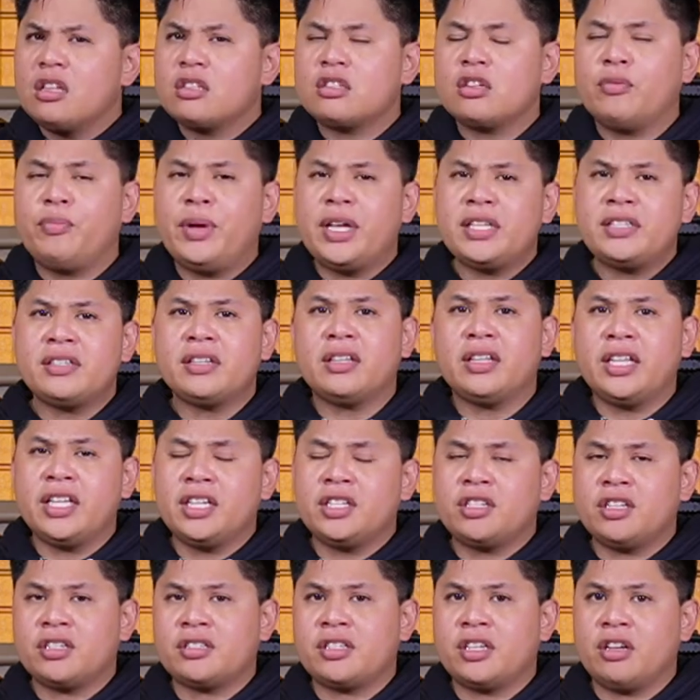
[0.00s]
So basically
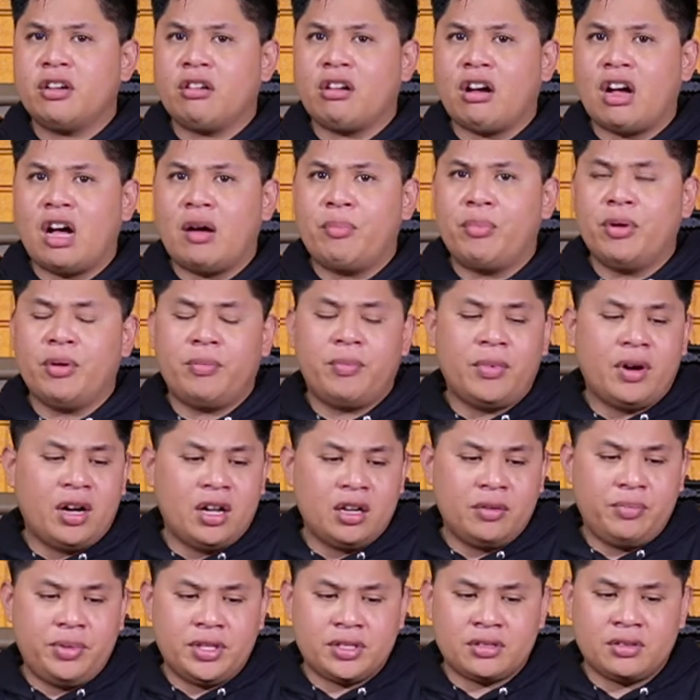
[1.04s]
adjusting your hop up on
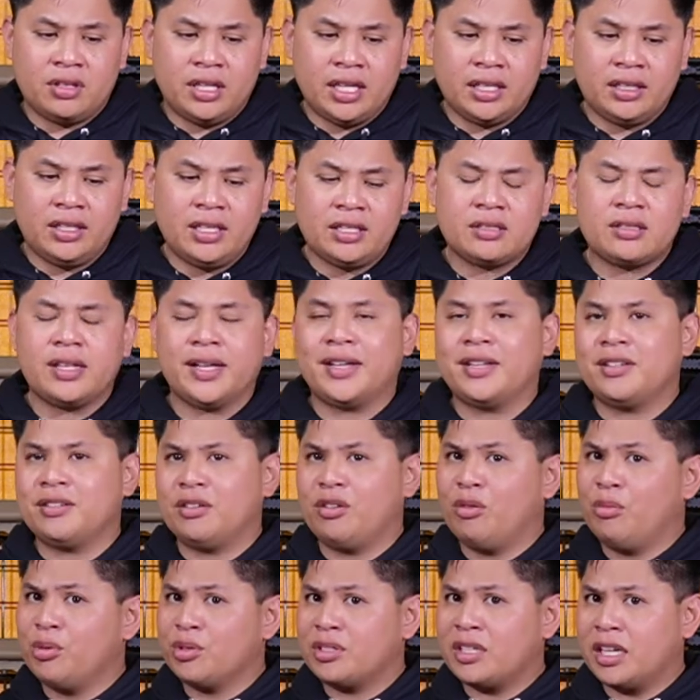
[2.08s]
a pistol like this, like
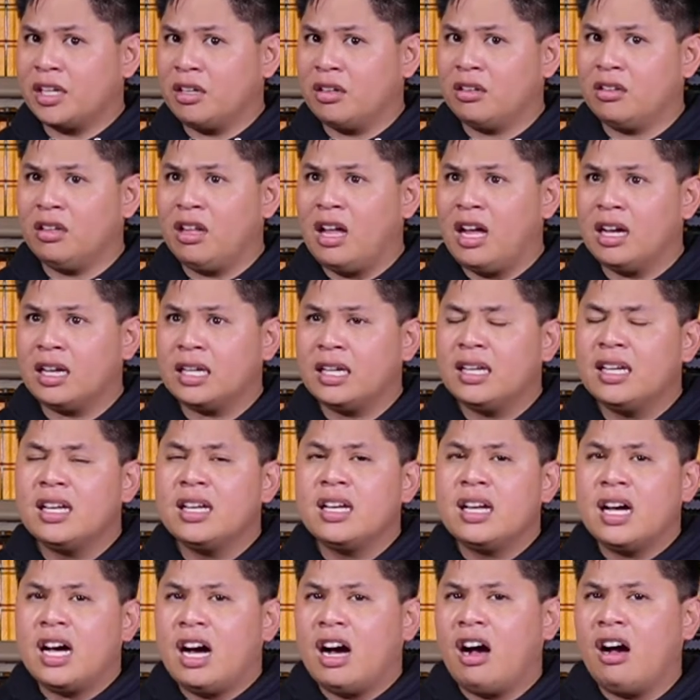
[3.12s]
almost like your Glock,
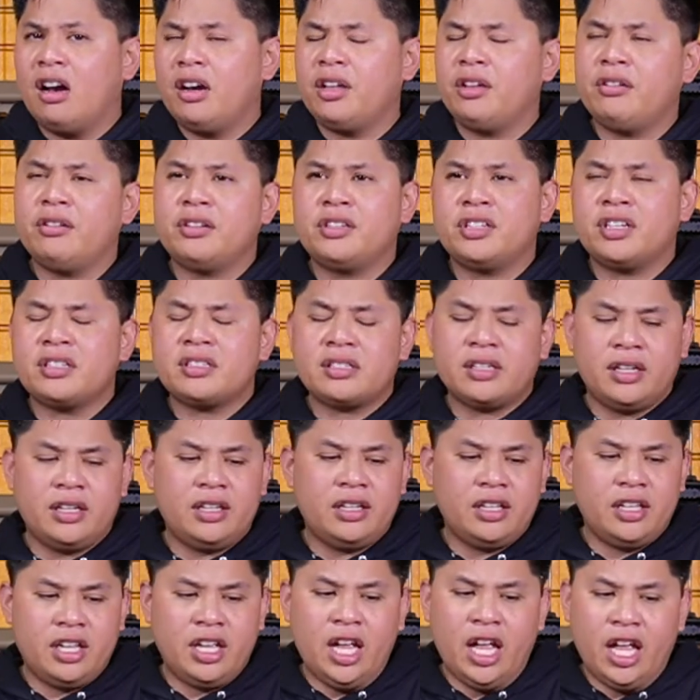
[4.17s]
how do you adjust
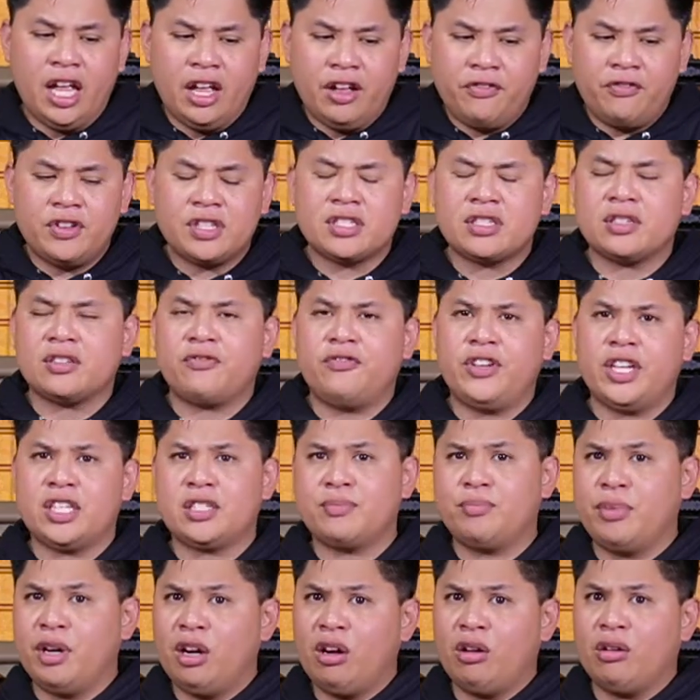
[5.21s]
it if it's a fixed
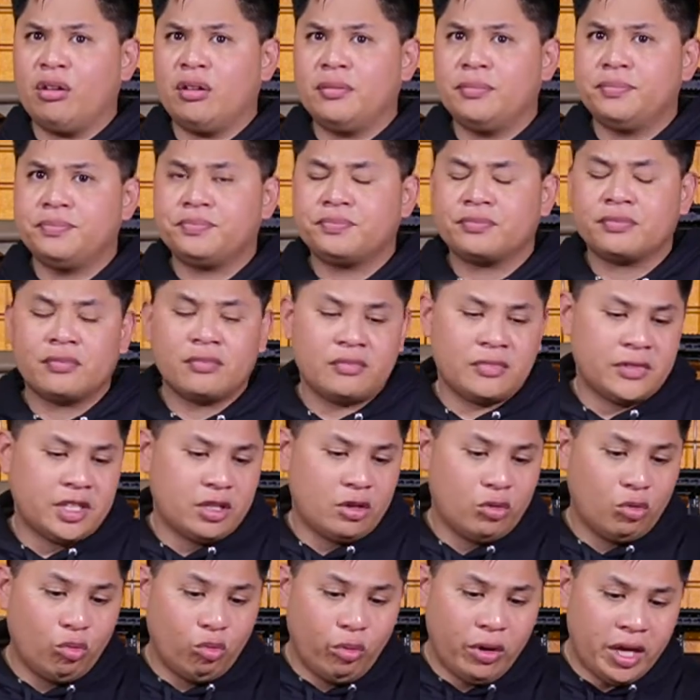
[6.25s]
barrel?
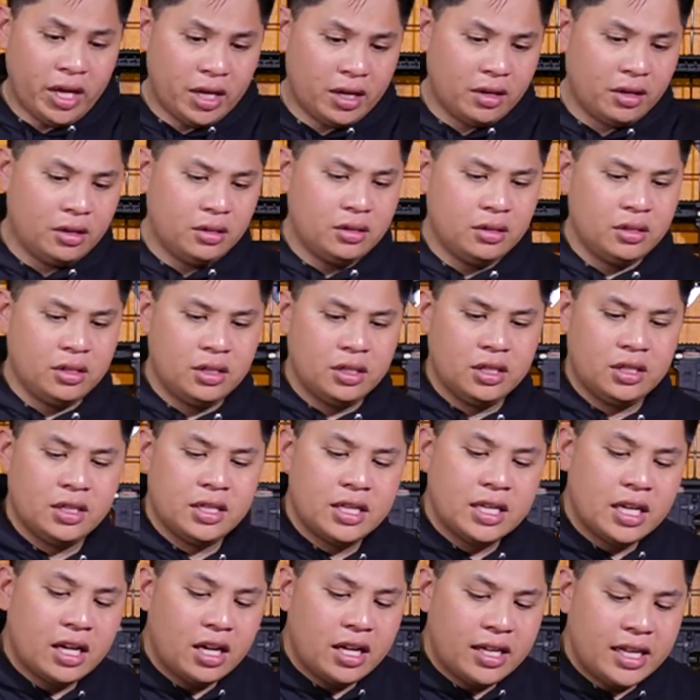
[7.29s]
Well,
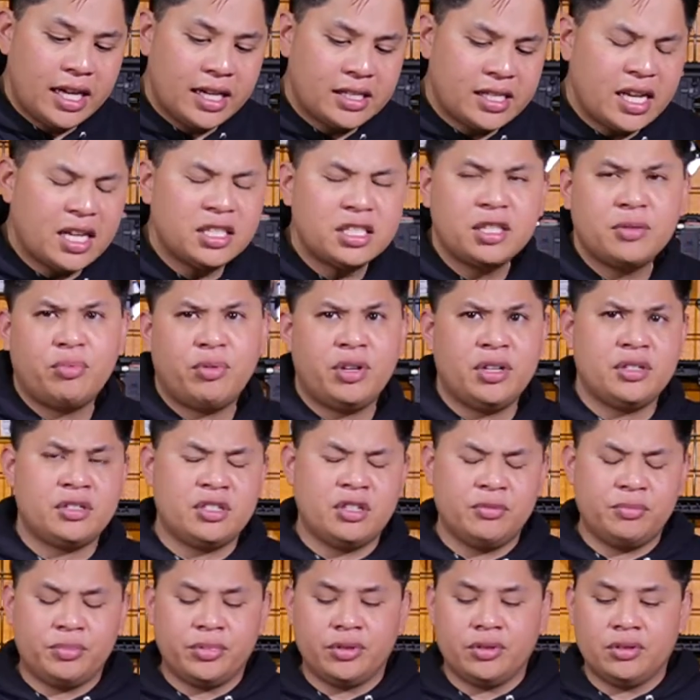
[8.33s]
that's actually pretty
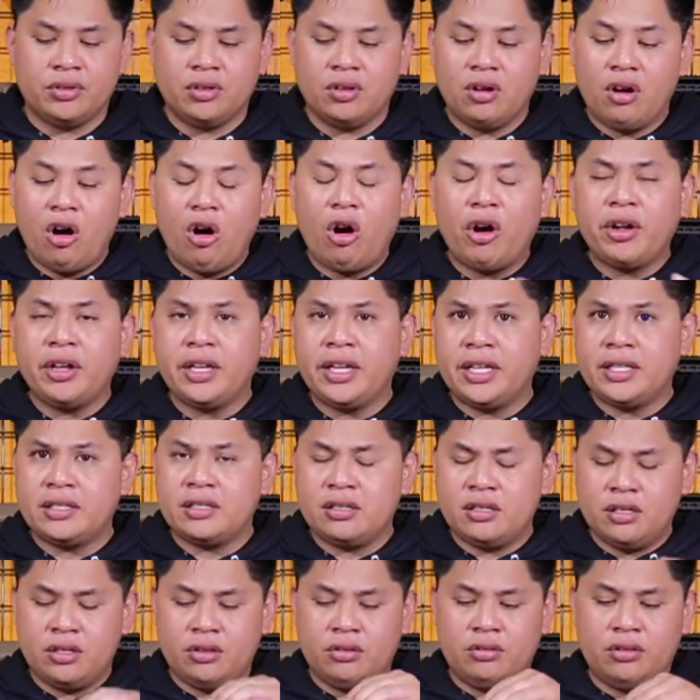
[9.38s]
simple. All you need to
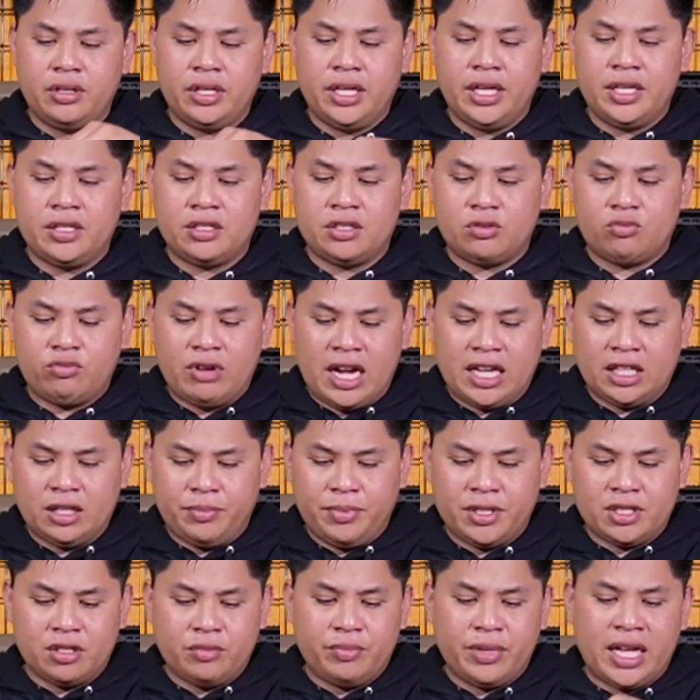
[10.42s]
do is just rack the
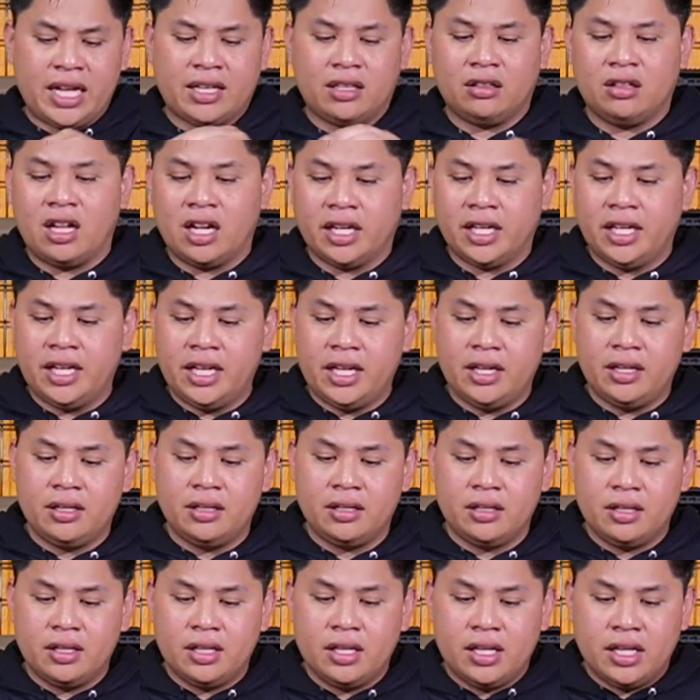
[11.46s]
pistol back, lock it in,
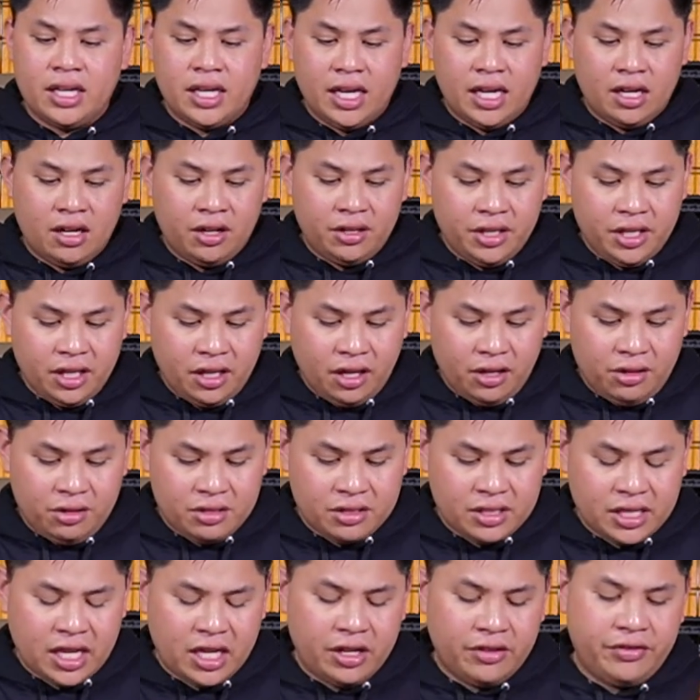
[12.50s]
and on the other
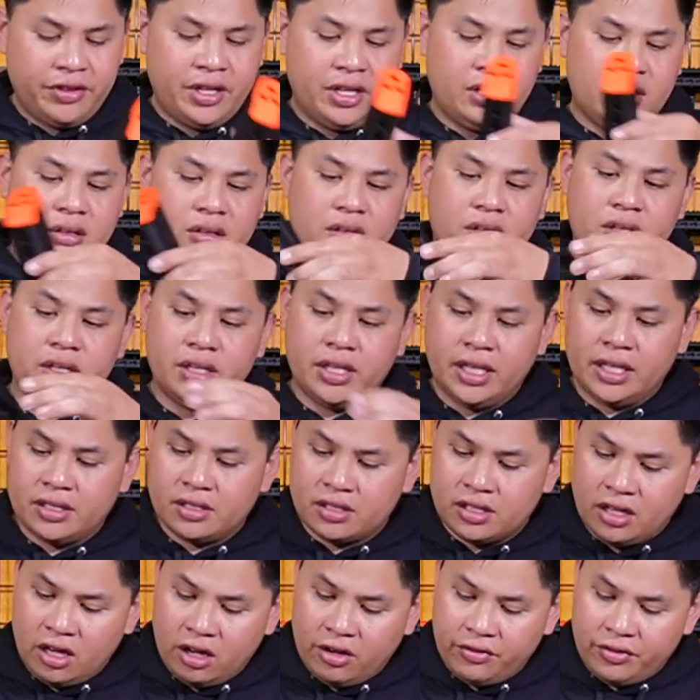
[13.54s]
side of it
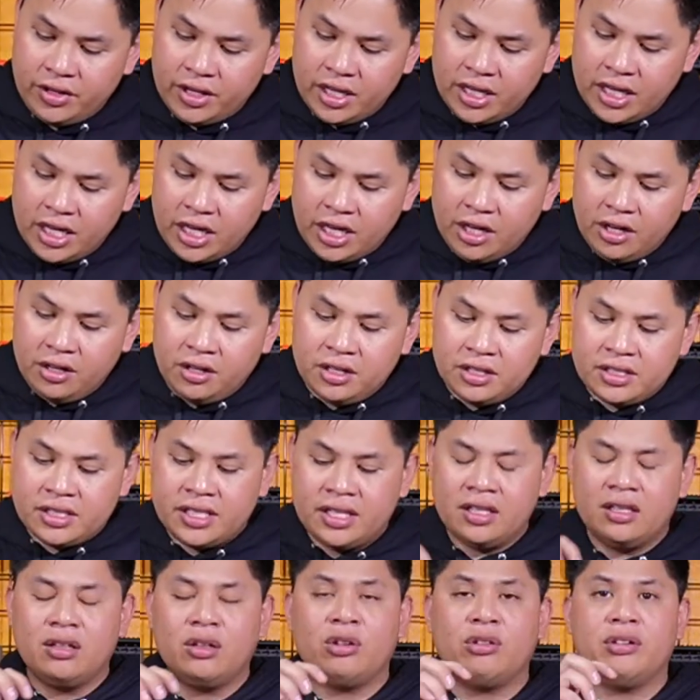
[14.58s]
itself, you're going to see
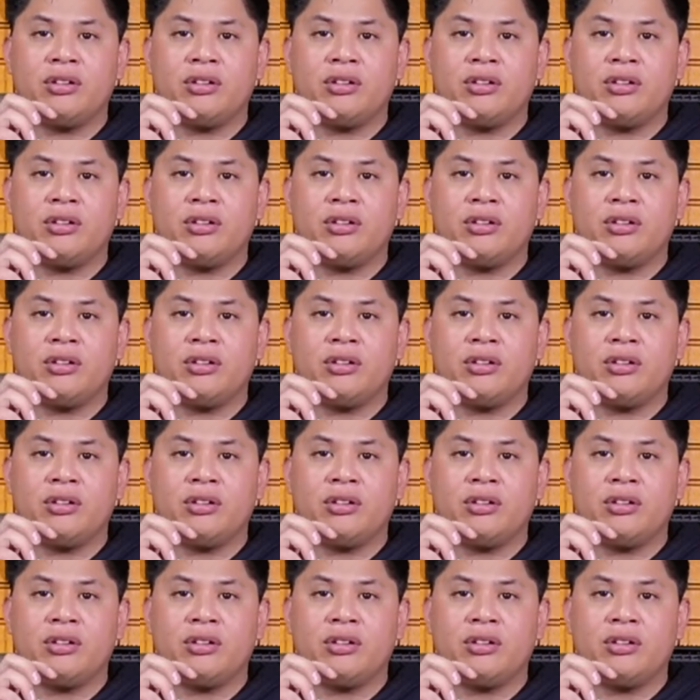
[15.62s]
a little